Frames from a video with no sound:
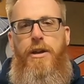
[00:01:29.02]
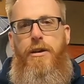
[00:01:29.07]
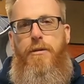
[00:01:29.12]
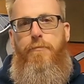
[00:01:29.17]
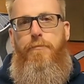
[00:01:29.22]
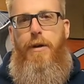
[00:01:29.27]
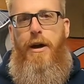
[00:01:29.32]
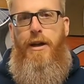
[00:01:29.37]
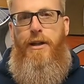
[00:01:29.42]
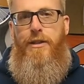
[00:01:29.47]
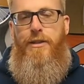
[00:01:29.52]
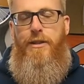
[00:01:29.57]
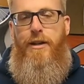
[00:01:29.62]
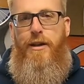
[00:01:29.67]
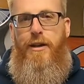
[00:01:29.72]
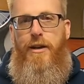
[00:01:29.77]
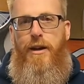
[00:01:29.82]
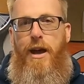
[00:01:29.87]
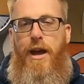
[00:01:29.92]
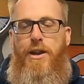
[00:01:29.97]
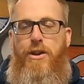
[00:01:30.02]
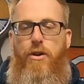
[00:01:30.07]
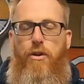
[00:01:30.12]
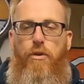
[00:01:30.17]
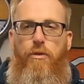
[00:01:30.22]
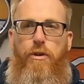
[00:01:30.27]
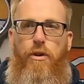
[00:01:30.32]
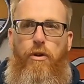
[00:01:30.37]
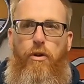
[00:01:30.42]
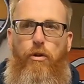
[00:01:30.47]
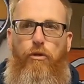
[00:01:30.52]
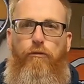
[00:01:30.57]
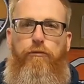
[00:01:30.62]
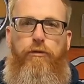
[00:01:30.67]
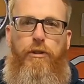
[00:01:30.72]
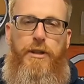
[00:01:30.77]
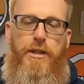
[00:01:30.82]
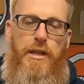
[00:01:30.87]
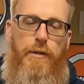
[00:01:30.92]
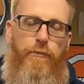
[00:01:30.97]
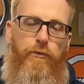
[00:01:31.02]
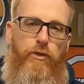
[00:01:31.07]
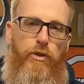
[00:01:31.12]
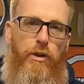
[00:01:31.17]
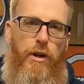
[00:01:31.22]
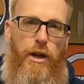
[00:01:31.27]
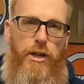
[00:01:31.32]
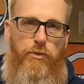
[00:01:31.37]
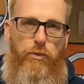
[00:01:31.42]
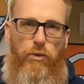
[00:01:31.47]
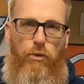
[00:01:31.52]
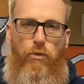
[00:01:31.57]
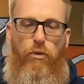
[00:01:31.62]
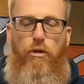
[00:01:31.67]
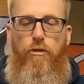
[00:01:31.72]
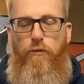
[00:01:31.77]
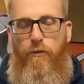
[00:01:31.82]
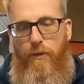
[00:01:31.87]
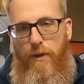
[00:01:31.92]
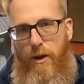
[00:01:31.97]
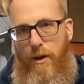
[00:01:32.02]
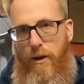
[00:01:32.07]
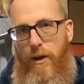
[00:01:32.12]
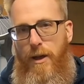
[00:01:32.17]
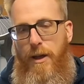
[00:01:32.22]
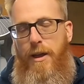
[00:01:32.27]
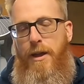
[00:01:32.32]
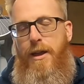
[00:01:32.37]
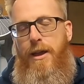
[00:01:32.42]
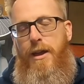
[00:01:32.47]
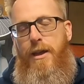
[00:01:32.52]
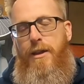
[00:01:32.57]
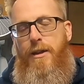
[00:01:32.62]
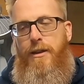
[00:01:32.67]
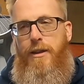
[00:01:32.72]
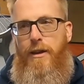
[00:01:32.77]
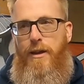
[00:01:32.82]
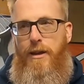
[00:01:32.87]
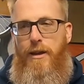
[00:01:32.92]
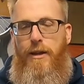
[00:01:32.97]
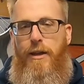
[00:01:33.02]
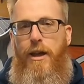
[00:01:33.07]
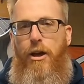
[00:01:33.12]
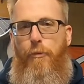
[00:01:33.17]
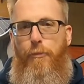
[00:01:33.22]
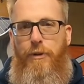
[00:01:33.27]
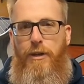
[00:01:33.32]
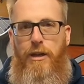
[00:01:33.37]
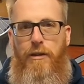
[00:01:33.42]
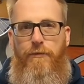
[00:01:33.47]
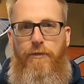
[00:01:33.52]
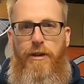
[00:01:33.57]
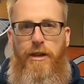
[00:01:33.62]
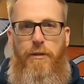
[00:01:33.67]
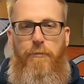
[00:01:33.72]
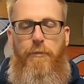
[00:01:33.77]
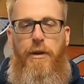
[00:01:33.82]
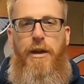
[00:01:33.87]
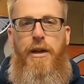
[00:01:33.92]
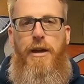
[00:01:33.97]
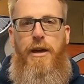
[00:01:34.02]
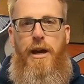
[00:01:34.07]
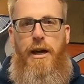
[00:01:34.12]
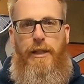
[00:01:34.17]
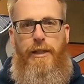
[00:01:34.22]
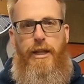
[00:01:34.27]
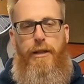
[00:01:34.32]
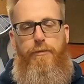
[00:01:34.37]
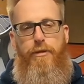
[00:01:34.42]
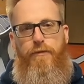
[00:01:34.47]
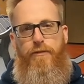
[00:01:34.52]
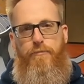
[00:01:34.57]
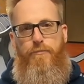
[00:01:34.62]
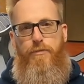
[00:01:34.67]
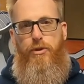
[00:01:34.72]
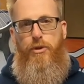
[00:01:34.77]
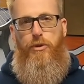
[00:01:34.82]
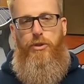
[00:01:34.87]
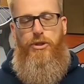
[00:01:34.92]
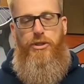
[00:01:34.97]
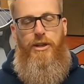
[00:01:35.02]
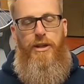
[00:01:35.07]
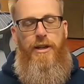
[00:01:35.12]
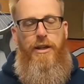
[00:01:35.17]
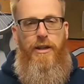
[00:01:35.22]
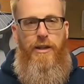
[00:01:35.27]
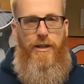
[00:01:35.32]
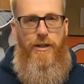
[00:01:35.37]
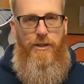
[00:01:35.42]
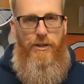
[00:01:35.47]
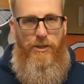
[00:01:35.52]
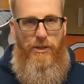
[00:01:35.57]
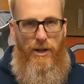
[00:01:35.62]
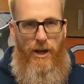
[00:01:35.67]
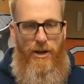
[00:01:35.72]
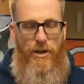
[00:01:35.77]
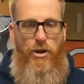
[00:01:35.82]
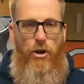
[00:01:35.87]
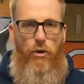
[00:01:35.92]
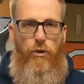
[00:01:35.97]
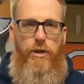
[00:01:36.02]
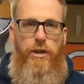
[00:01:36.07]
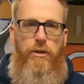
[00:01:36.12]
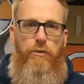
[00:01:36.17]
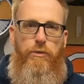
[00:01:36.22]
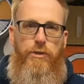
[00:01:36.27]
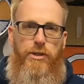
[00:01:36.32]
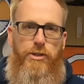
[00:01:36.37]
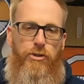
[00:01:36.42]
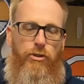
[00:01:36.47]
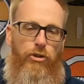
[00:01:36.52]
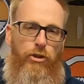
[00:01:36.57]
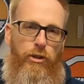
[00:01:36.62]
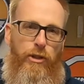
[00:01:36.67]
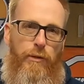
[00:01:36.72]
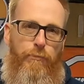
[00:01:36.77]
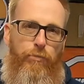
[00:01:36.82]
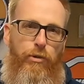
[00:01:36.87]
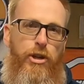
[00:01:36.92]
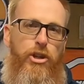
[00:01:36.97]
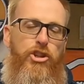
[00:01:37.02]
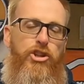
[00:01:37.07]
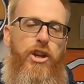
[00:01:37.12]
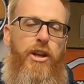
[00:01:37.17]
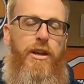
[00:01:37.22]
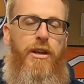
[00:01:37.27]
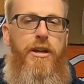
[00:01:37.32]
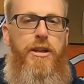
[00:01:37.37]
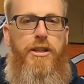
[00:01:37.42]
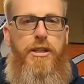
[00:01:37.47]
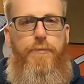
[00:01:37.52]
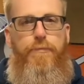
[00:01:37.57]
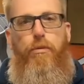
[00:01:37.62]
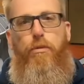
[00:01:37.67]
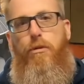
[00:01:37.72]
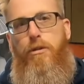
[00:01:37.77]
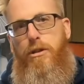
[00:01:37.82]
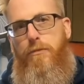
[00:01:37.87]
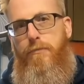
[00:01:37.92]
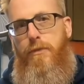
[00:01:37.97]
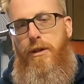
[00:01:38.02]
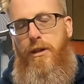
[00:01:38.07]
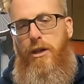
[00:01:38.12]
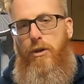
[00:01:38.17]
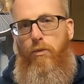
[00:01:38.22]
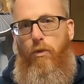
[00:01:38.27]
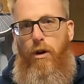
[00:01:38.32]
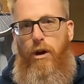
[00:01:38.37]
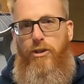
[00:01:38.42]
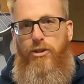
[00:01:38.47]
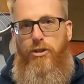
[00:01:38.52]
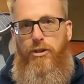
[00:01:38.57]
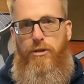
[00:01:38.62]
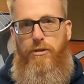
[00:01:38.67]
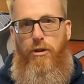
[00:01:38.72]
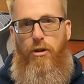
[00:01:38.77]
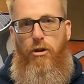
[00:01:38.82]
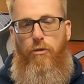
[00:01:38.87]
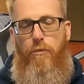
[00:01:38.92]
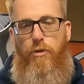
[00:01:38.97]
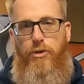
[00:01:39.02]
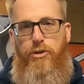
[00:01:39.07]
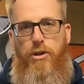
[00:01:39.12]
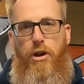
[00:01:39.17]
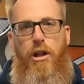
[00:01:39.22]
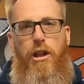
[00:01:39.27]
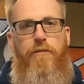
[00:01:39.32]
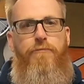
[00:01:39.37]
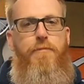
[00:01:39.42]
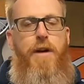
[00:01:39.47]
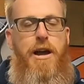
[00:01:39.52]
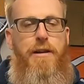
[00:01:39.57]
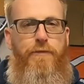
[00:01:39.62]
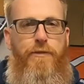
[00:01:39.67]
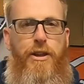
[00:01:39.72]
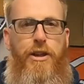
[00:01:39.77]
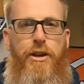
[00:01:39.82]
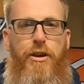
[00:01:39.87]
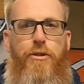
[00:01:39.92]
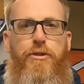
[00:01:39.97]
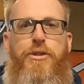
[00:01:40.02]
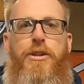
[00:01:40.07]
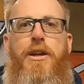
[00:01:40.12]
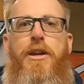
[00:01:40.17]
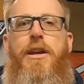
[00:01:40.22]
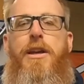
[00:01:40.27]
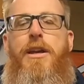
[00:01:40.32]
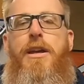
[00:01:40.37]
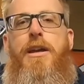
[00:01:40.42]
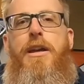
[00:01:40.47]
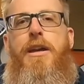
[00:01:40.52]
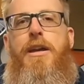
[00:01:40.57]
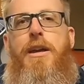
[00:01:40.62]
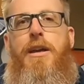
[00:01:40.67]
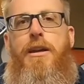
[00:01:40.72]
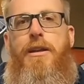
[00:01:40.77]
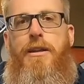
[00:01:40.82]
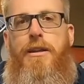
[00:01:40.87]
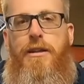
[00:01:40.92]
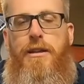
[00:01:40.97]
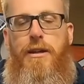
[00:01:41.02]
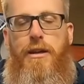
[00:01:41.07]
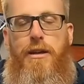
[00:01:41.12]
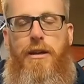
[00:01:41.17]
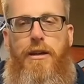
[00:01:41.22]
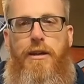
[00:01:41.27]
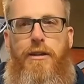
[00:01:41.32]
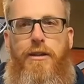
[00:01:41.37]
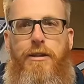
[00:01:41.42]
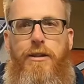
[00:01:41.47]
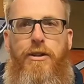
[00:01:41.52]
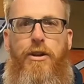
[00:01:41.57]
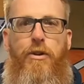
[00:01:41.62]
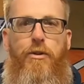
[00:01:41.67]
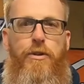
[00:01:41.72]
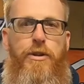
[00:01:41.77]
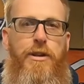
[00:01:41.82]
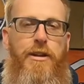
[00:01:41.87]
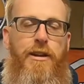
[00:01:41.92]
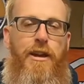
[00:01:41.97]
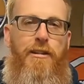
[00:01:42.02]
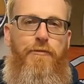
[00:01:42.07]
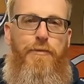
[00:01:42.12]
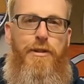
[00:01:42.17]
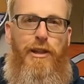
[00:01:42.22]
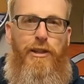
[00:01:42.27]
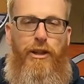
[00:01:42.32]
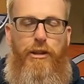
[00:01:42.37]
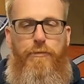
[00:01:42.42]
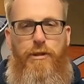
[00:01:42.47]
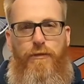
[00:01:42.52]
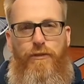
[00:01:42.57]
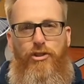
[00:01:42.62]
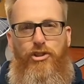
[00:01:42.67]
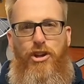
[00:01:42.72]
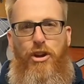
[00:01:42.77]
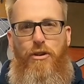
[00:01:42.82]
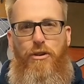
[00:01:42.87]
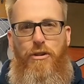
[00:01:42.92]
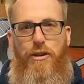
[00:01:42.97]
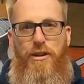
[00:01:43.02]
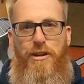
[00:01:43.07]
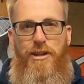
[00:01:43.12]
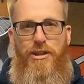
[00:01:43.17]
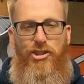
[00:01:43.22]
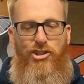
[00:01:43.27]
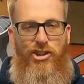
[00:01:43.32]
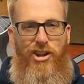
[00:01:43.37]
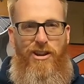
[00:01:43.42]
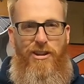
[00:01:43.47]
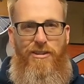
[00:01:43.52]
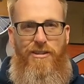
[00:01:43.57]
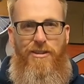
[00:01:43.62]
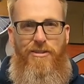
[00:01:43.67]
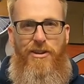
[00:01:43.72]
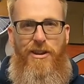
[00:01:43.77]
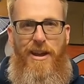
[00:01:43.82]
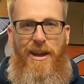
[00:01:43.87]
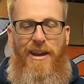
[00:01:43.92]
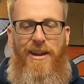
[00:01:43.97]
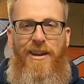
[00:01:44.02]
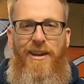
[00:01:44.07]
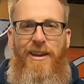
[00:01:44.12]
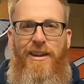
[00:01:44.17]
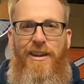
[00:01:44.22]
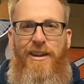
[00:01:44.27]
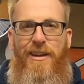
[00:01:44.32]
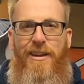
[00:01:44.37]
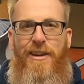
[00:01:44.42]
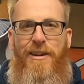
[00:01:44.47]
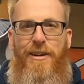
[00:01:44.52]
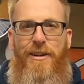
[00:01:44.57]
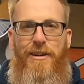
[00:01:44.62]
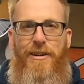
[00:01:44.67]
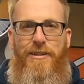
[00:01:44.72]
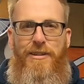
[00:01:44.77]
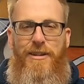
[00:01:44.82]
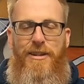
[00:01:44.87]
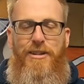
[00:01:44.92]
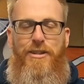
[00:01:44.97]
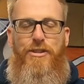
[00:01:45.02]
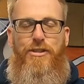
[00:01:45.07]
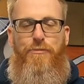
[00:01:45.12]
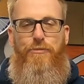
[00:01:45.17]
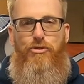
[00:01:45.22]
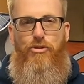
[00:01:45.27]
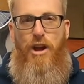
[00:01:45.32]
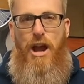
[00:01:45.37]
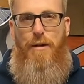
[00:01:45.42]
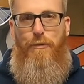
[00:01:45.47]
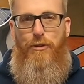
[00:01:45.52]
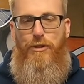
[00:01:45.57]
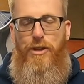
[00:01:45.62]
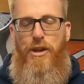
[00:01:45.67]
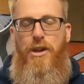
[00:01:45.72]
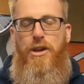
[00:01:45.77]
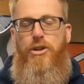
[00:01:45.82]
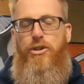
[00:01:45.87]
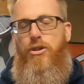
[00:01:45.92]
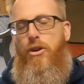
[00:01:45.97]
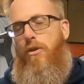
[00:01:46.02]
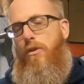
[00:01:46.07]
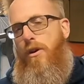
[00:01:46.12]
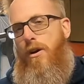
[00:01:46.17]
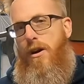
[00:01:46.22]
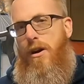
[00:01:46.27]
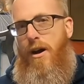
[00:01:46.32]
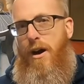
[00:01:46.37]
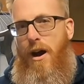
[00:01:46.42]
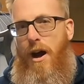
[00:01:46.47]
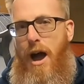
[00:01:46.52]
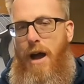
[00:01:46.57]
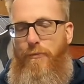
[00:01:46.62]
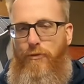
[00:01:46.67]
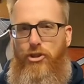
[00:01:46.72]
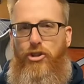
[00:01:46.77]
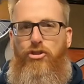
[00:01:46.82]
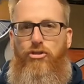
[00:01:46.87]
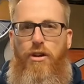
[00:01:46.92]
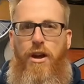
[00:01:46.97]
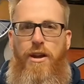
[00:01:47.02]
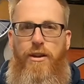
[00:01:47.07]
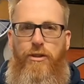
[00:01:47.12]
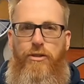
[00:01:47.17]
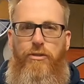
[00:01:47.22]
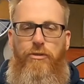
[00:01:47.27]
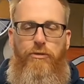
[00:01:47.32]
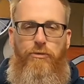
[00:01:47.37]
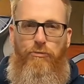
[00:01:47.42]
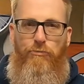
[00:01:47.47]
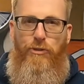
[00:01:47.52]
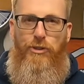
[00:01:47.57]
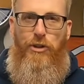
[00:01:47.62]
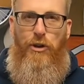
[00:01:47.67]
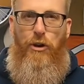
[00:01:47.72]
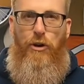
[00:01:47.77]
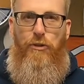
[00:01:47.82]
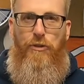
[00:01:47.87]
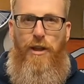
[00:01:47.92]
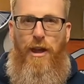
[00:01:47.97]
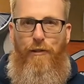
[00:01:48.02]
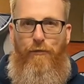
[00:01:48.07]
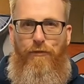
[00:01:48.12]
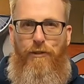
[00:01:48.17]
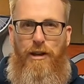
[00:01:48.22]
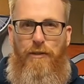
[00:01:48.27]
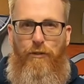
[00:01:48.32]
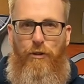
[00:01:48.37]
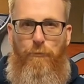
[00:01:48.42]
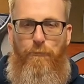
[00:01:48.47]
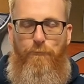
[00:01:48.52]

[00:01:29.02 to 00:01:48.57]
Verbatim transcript: but uh, I know that hopefully some of you guys will go over there and, uh, and help give him a little bit of a boost because I know he would certainly appreciate it. He supports me. He watches almost all of my videos and uh, you know he gave me a little bit of a shout out on his channel the other day uh, to his subscribers. So I'm just trying to return that favor.